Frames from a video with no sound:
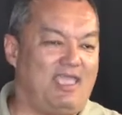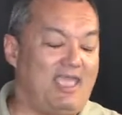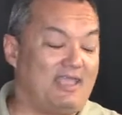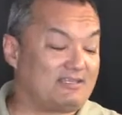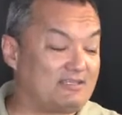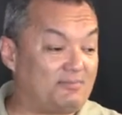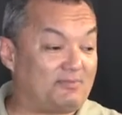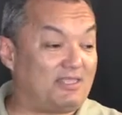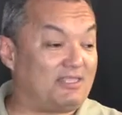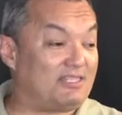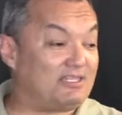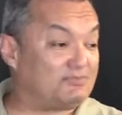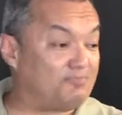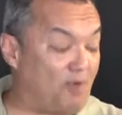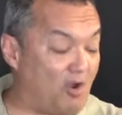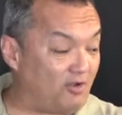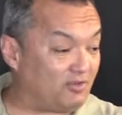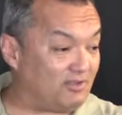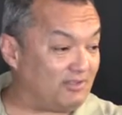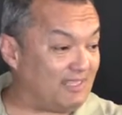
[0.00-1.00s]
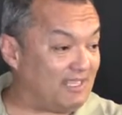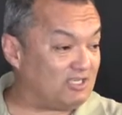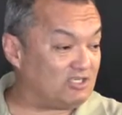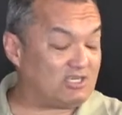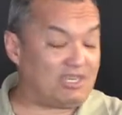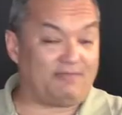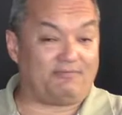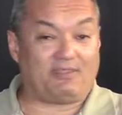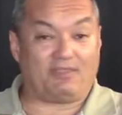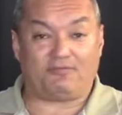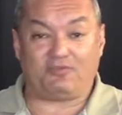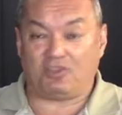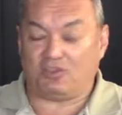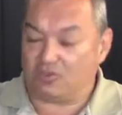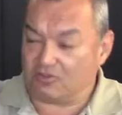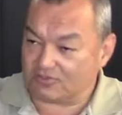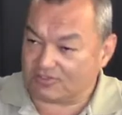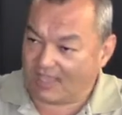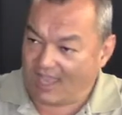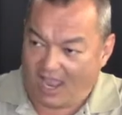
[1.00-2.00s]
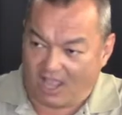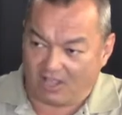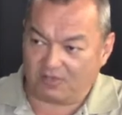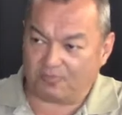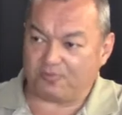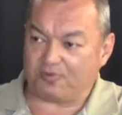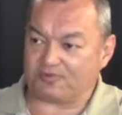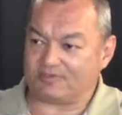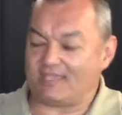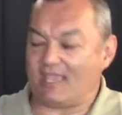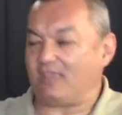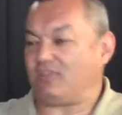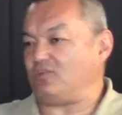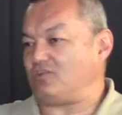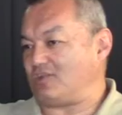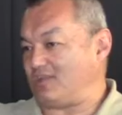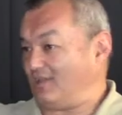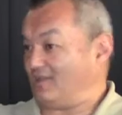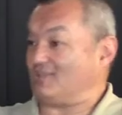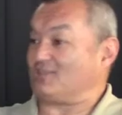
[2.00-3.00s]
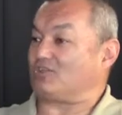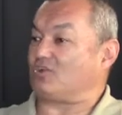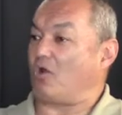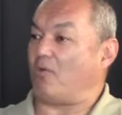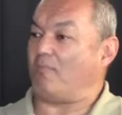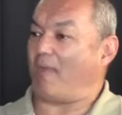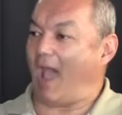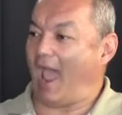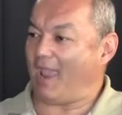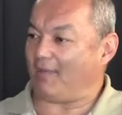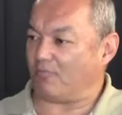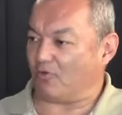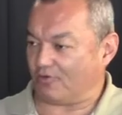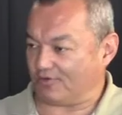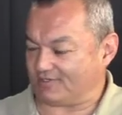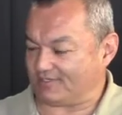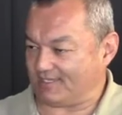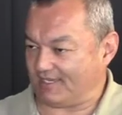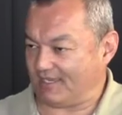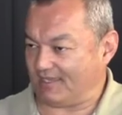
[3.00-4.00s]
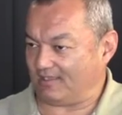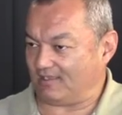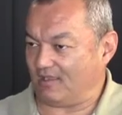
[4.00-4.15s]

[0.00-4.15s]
Except in this modern age, even if you used 100%, you can just go buy more seed.